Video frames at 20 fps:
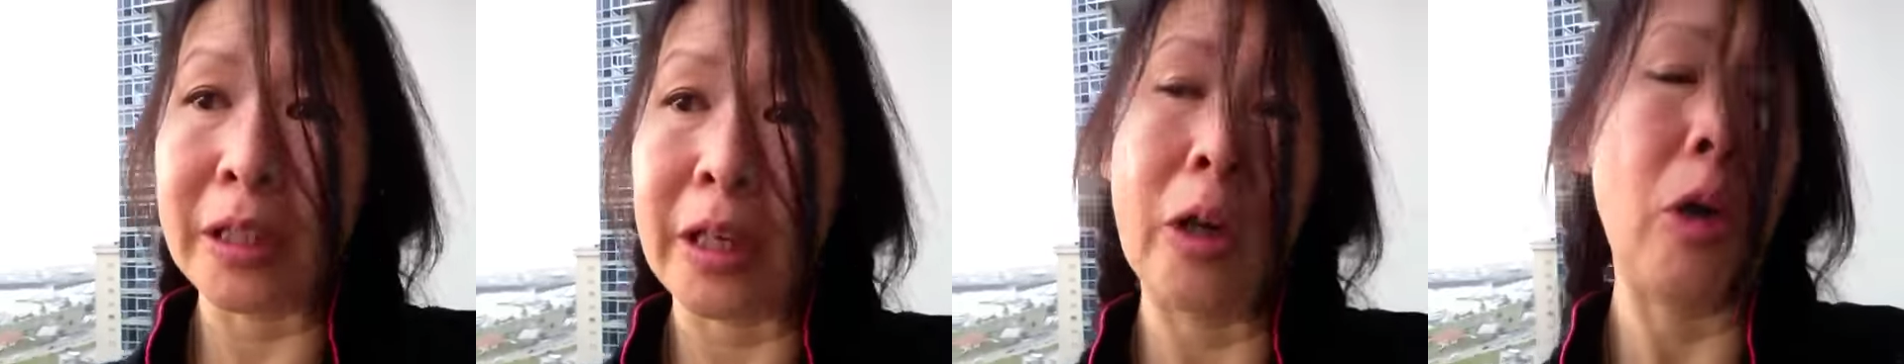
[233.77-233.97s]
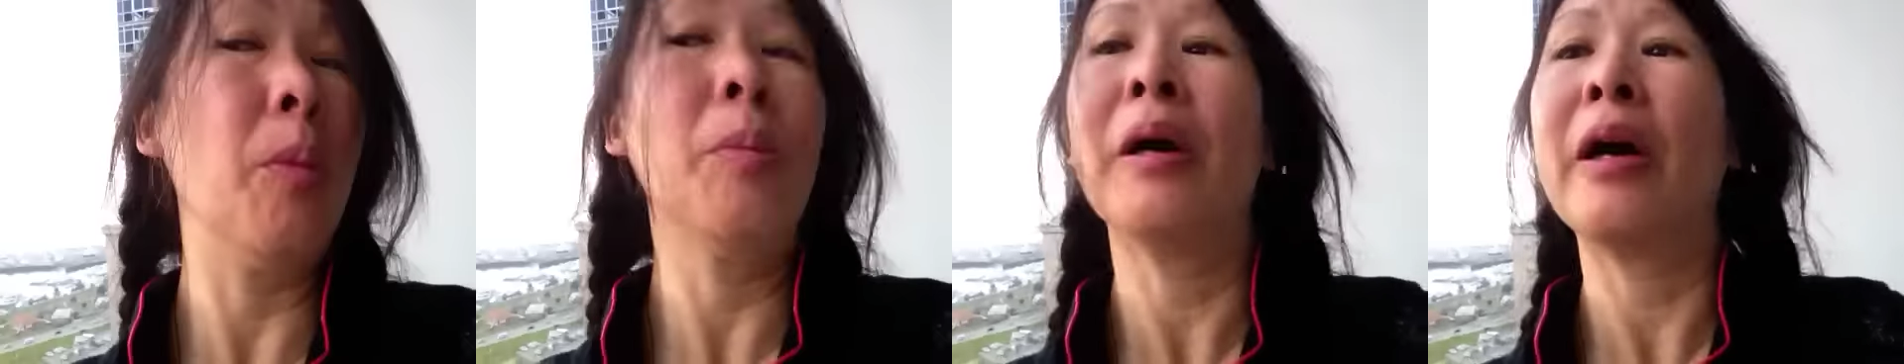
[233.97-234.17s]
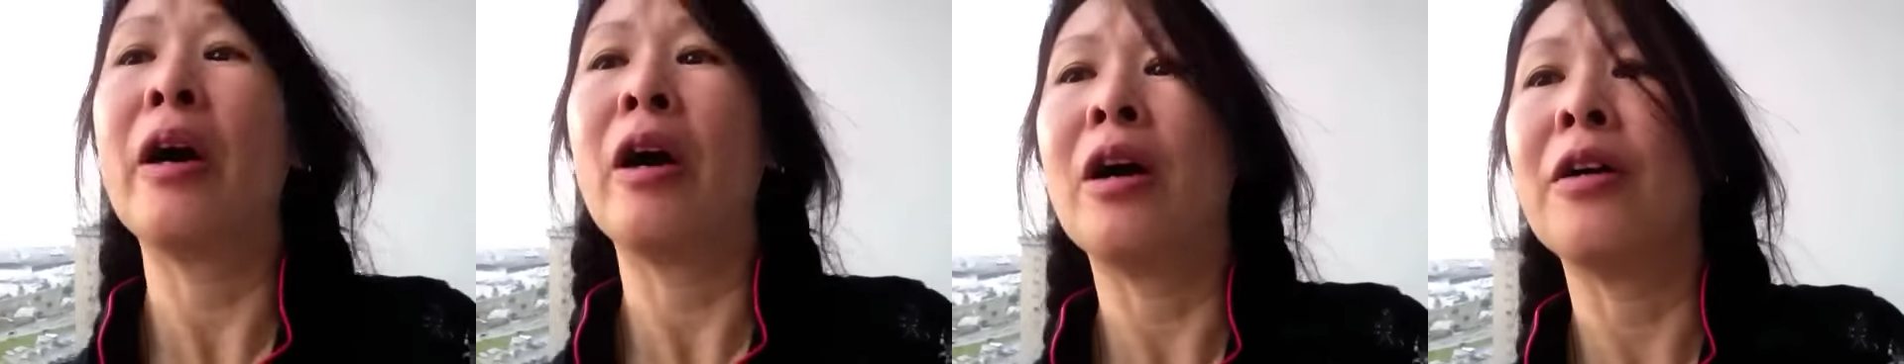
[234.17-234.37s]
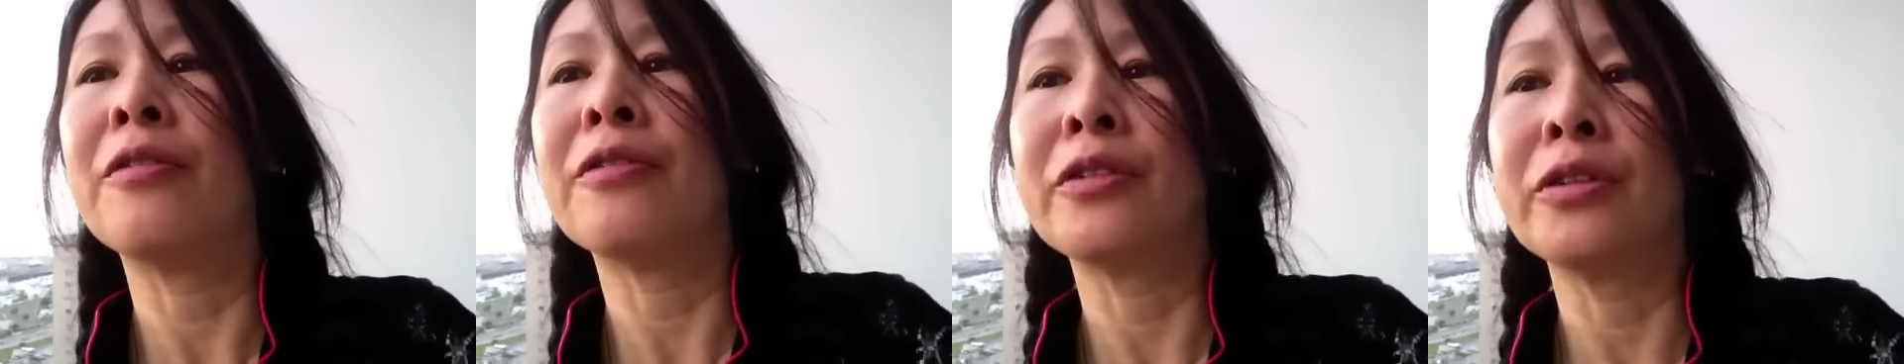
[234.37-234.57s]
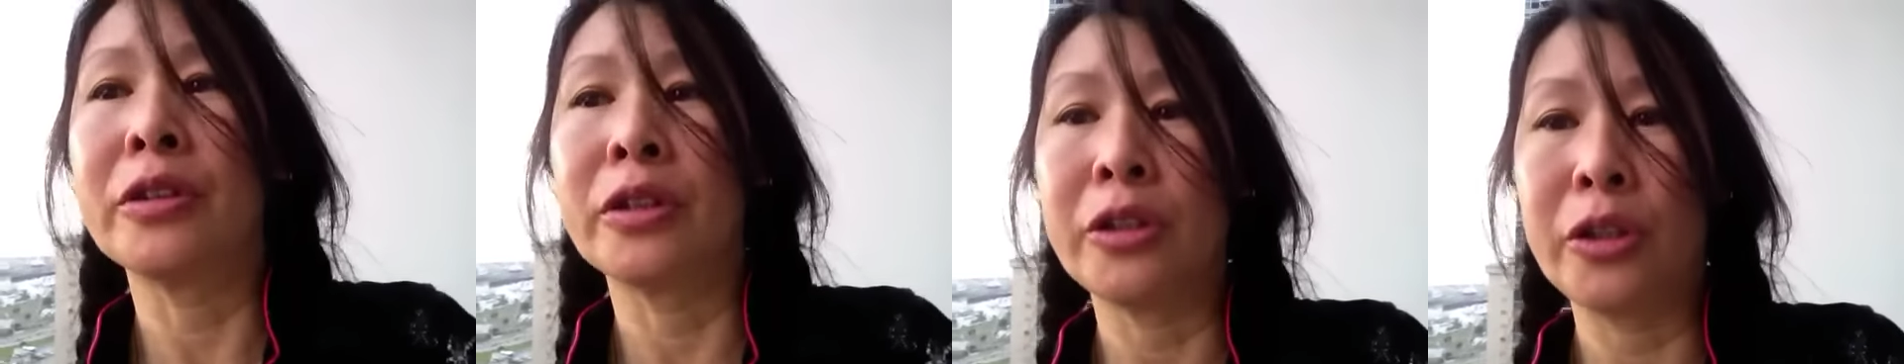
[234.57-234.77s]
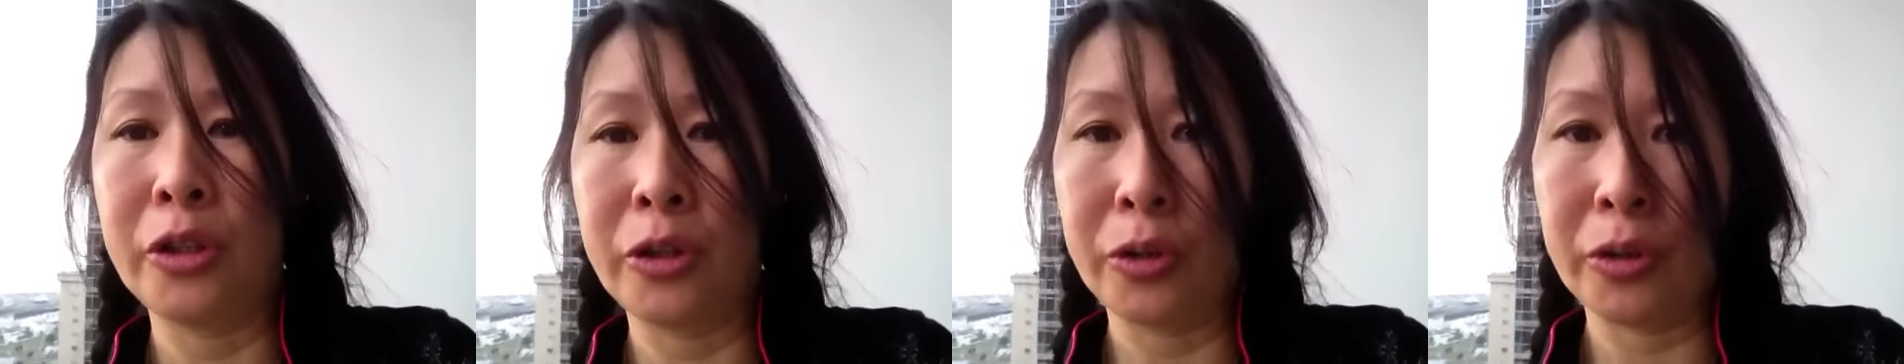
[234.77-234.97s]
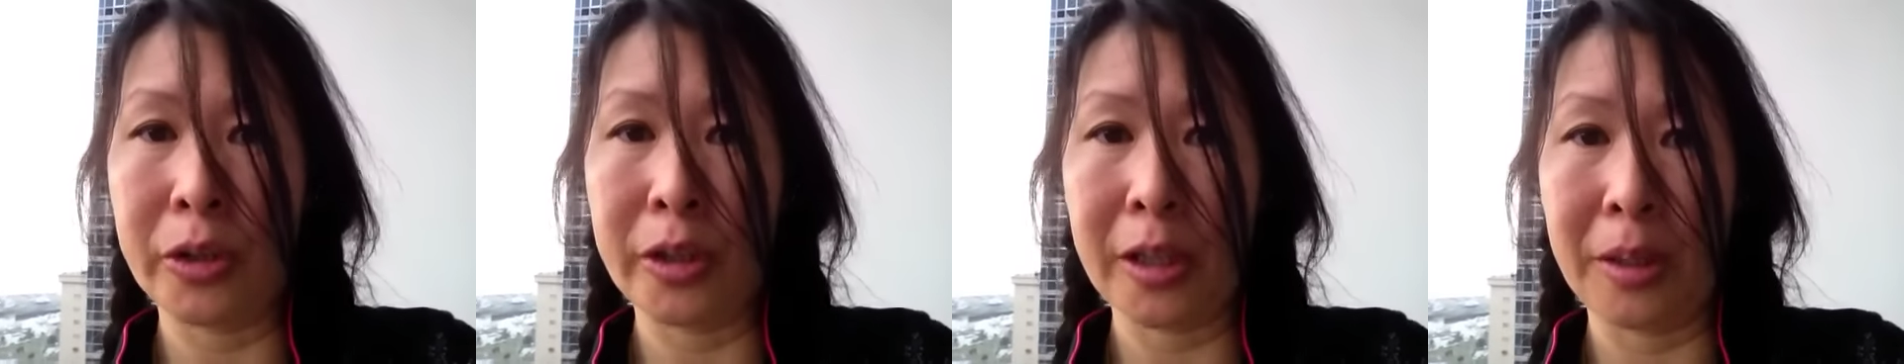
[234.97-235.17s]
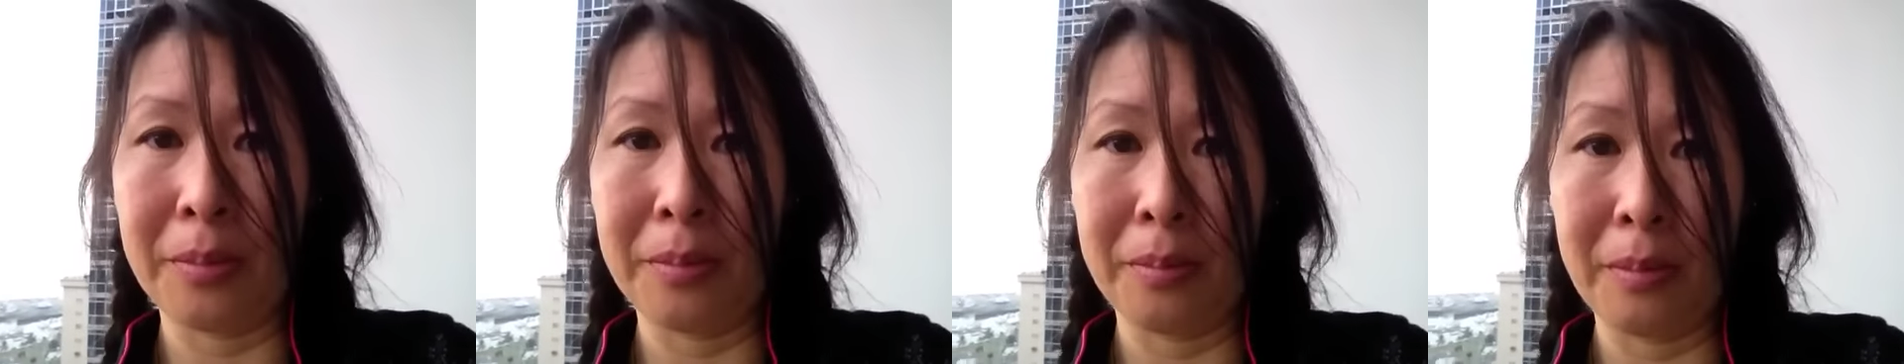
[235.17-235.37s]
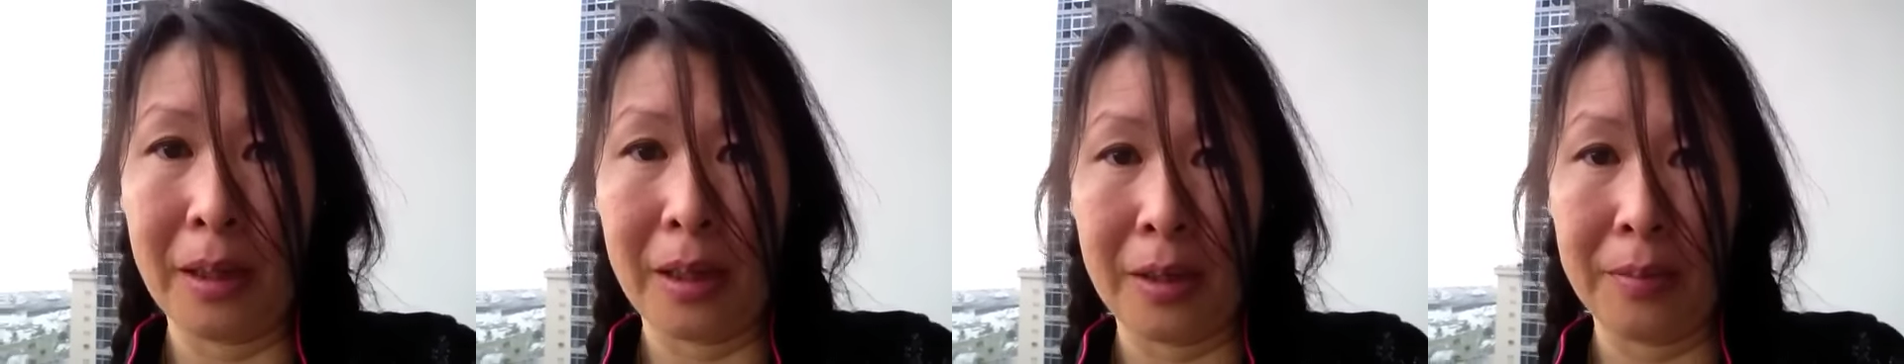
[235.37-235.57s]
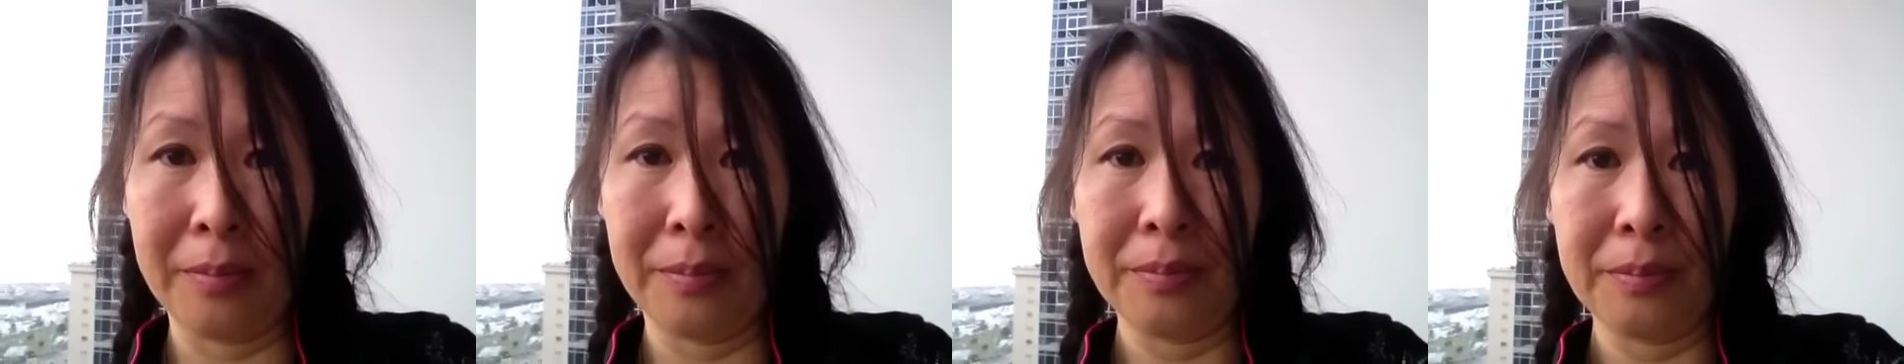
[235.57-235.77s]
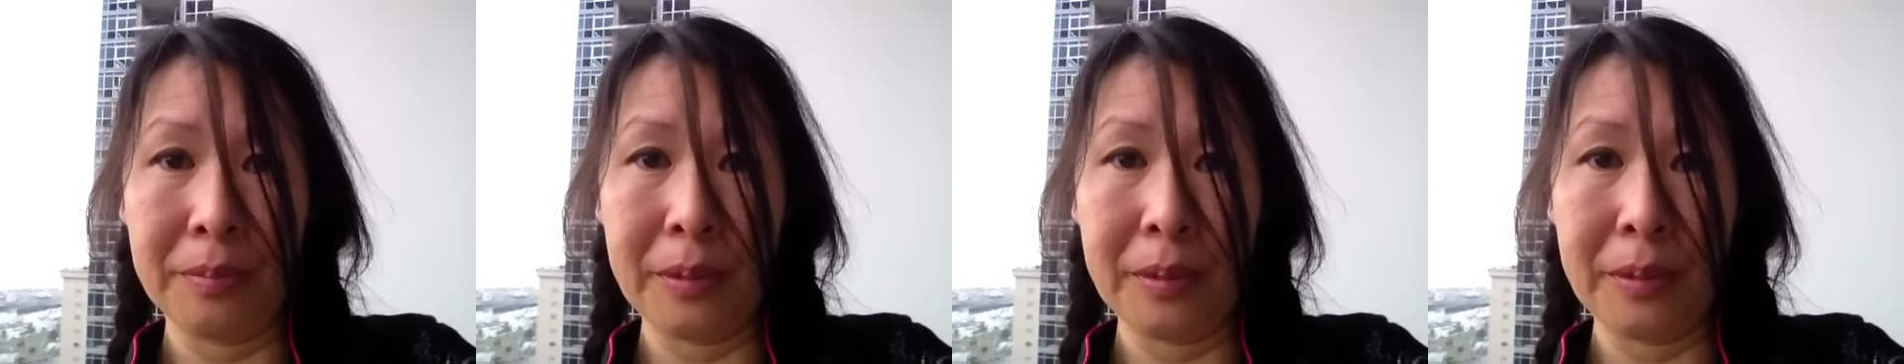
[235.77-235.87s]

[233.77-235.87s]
I hope I offer you some um,